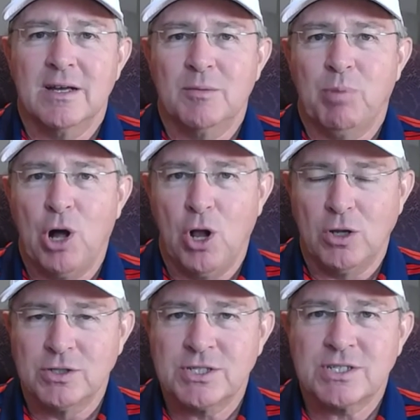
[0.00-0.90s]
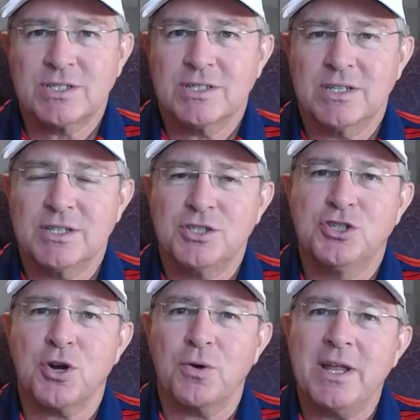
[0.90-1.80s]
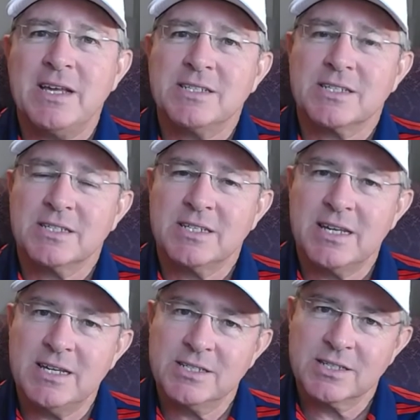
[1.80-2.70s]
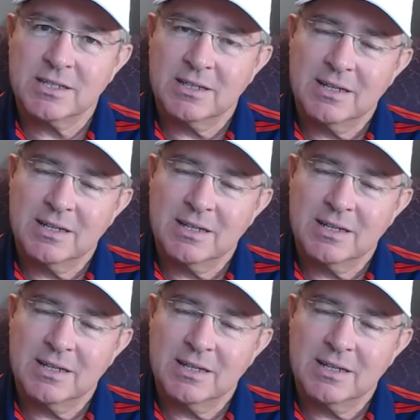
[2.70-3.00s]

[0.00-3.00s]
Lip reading: Paul's journeys as he's